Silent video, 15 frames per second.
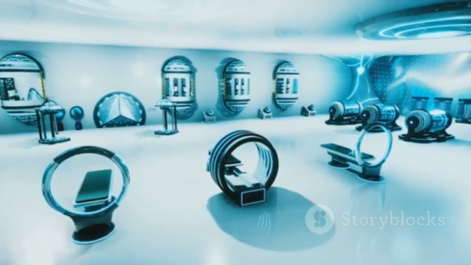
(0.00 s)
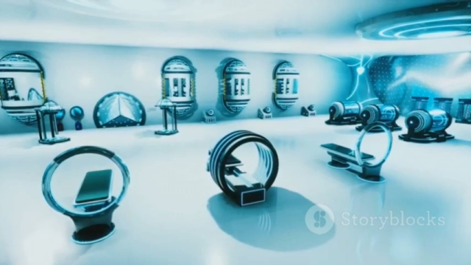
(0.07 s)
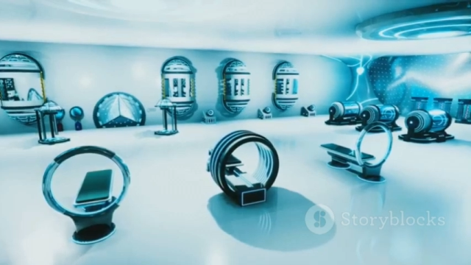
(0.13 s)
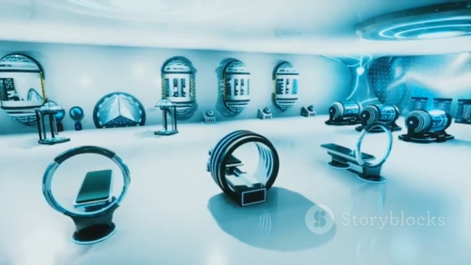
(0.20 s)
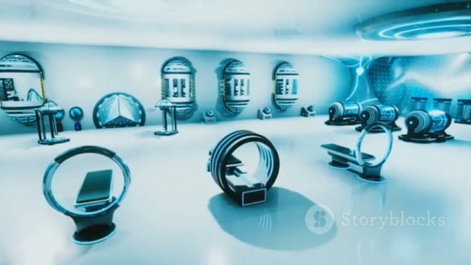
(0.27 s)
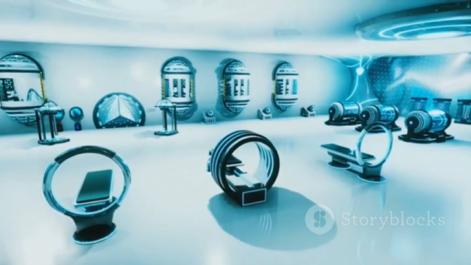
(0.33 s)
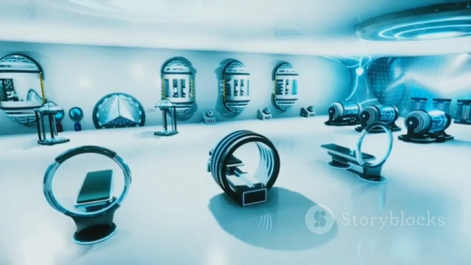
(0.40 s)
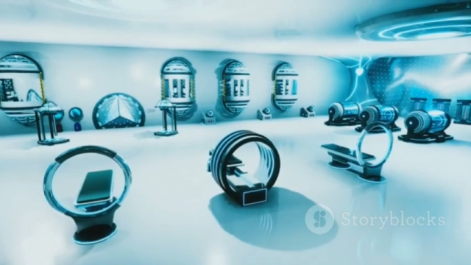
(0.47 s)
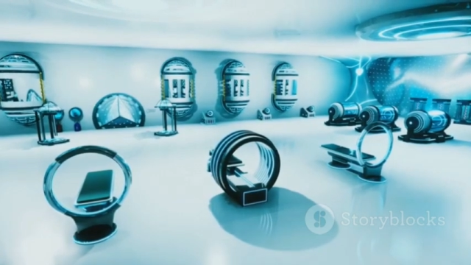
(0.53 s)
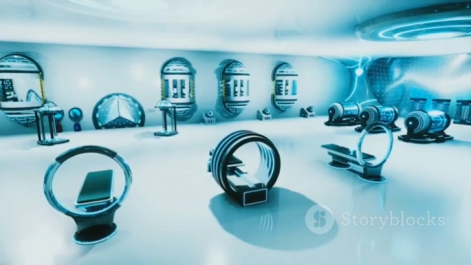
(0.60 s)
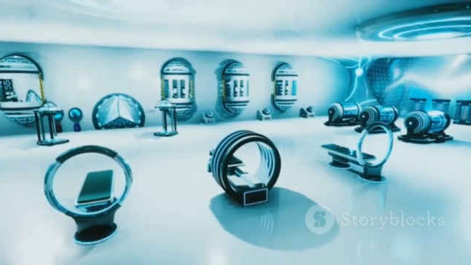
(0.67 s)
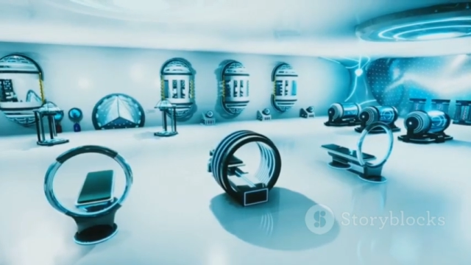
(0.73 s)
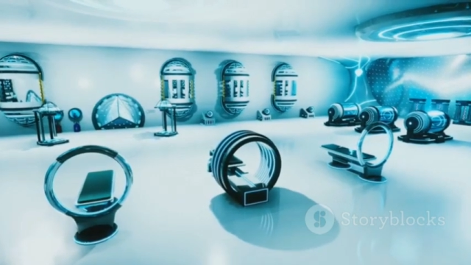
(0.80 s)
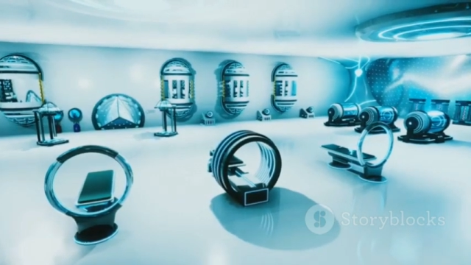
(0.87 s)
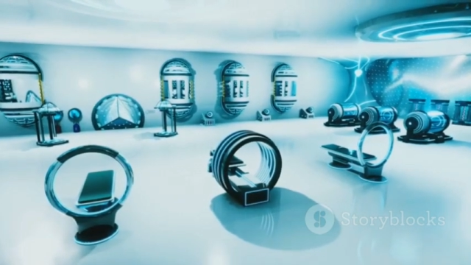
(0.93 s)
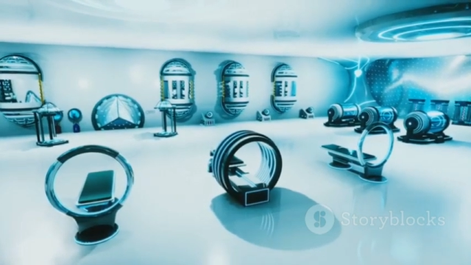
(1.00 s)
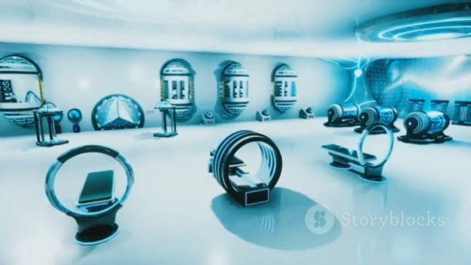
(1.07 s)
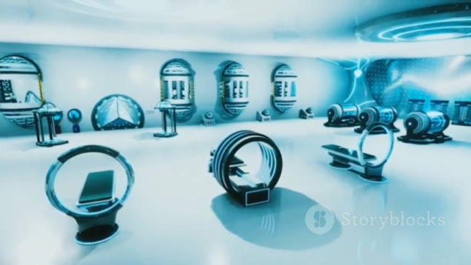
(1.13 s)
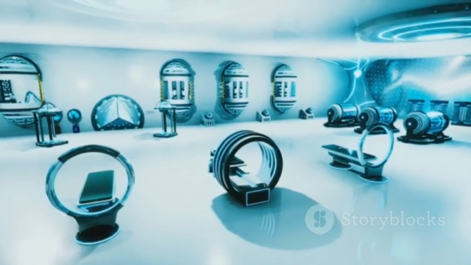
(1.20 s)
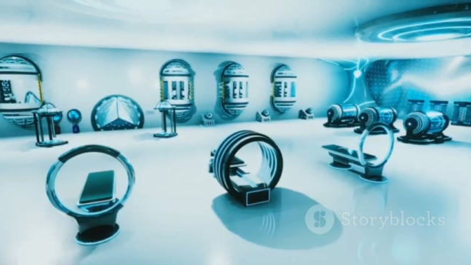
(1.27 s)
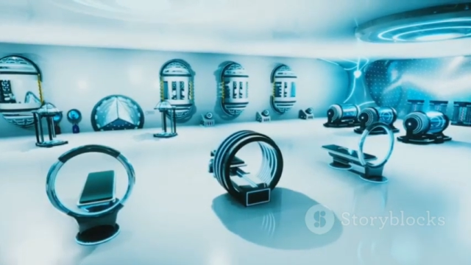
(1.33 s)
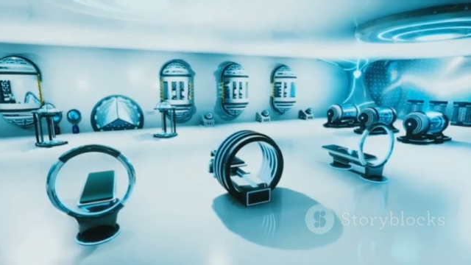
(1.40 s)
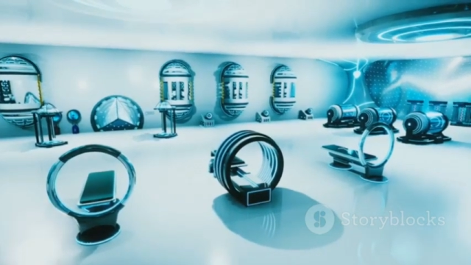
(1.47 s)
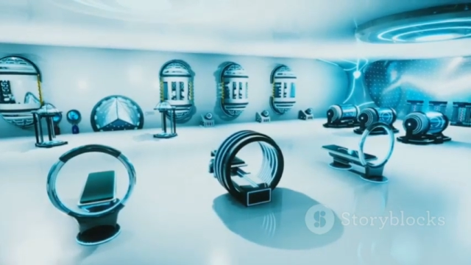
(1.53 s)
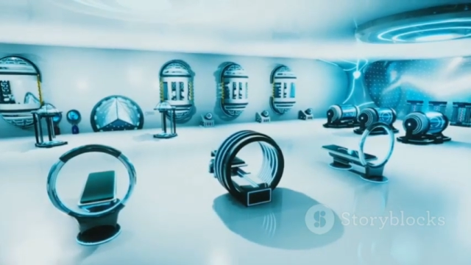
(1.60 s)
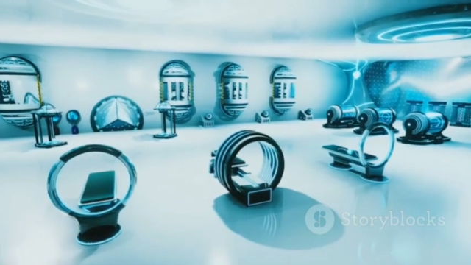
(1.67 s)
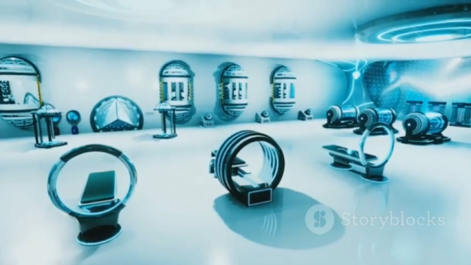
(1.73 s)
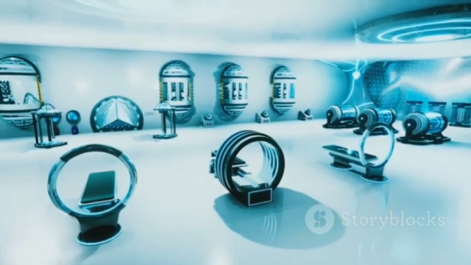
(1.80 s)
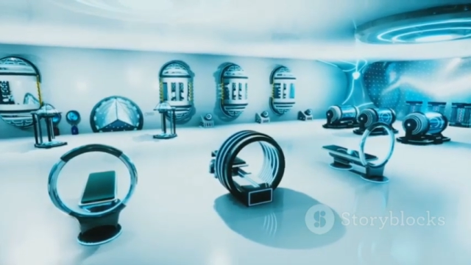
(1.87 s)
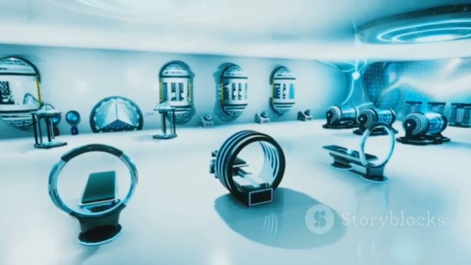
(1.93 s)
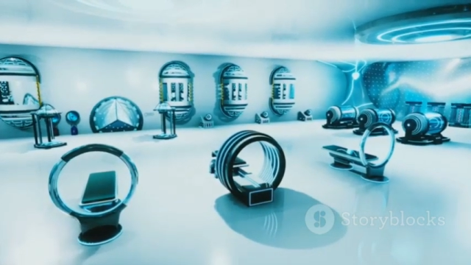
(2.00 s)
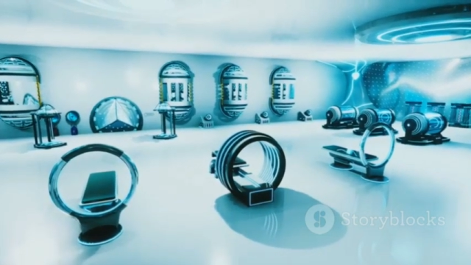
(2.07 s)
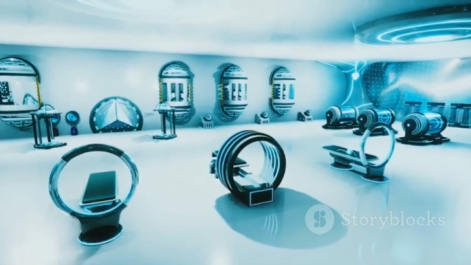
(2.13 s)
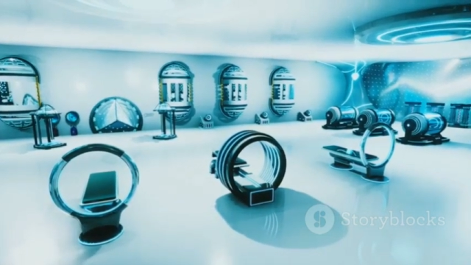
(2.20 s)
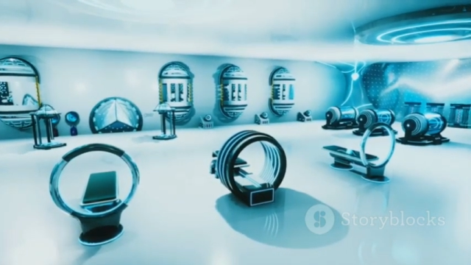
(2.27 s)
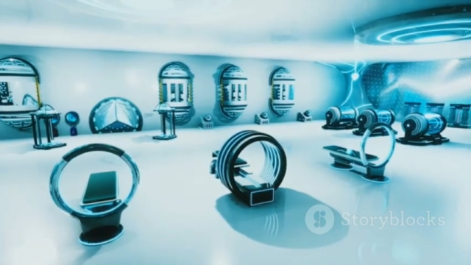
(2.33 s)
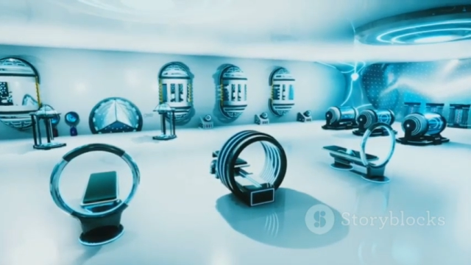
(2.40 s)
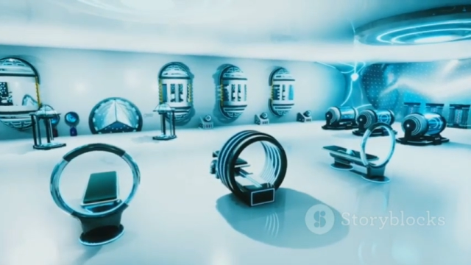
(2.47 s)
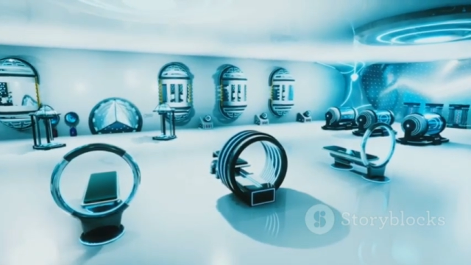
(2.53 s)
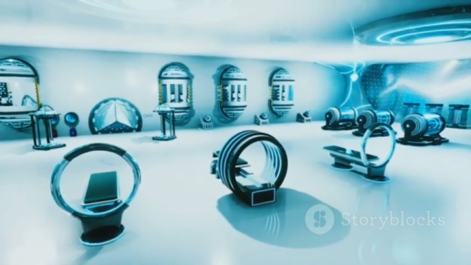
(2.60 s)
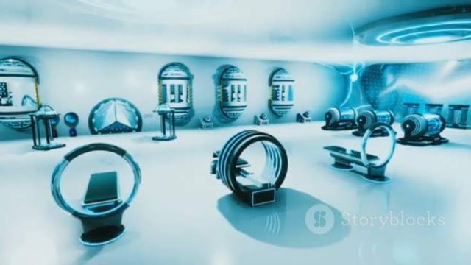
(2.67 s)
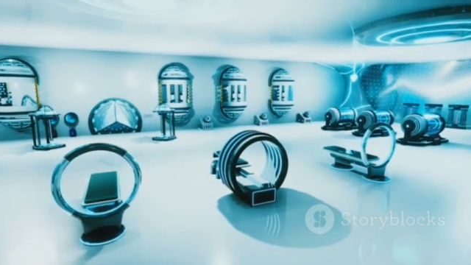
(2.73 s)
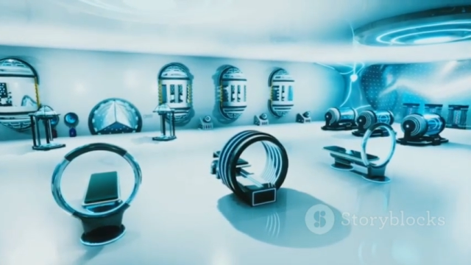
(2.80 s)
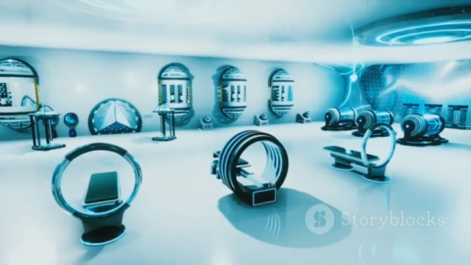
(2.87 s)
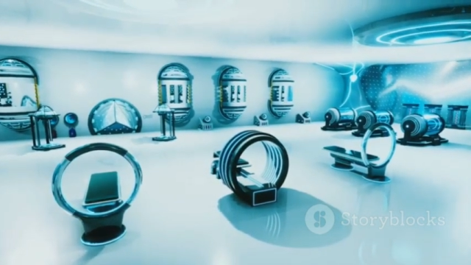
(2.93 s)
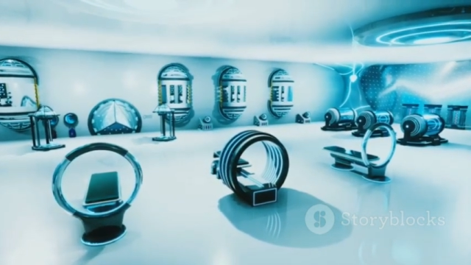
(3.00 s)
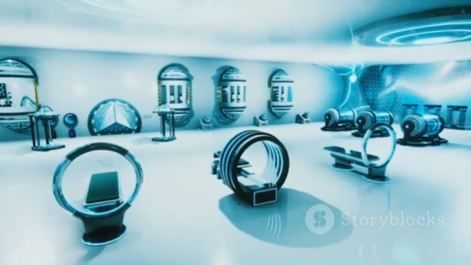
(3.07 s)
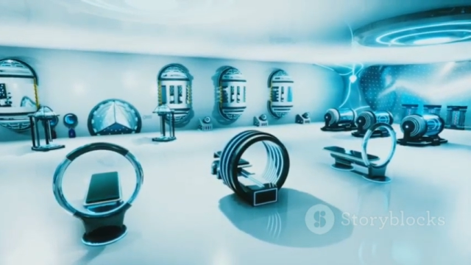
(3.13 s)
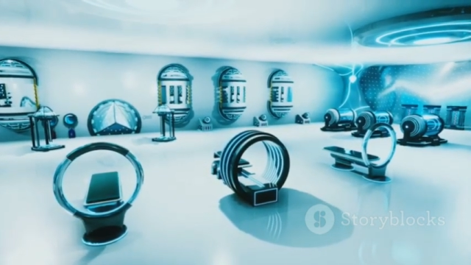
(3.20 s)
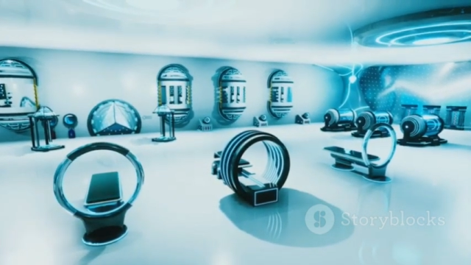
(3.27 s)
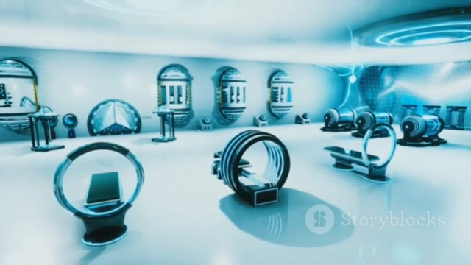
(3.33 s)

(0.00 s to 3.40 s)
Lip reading: [unreadable: no face in view]